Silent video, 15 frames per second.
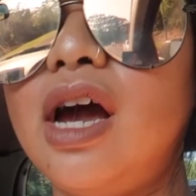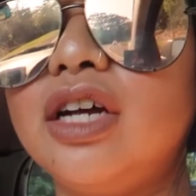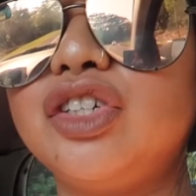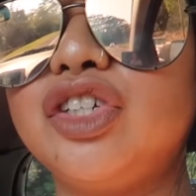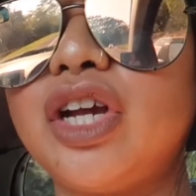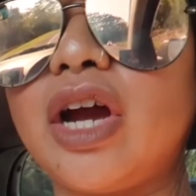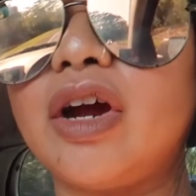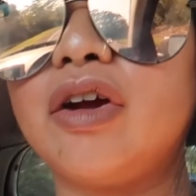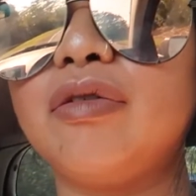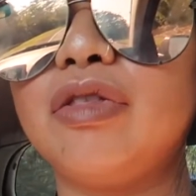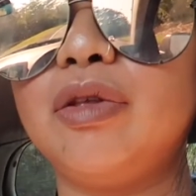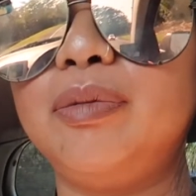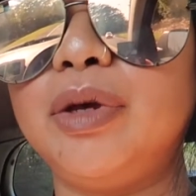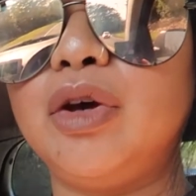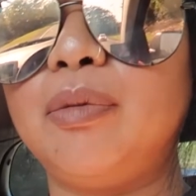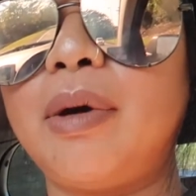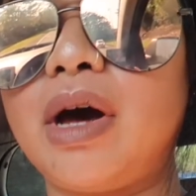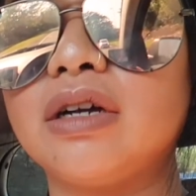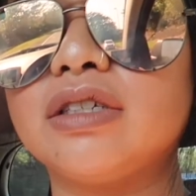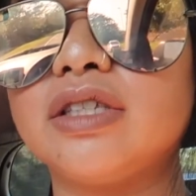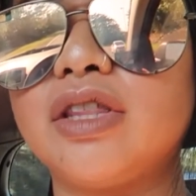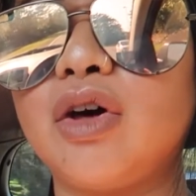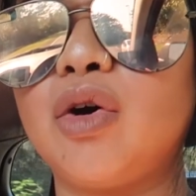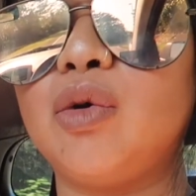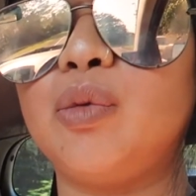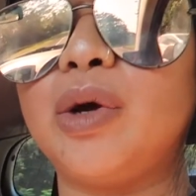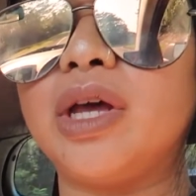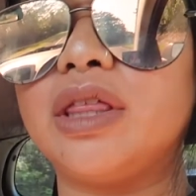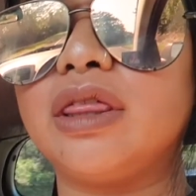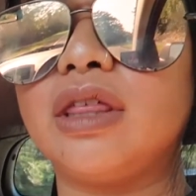I share the P O box though
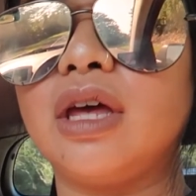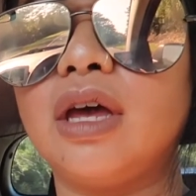with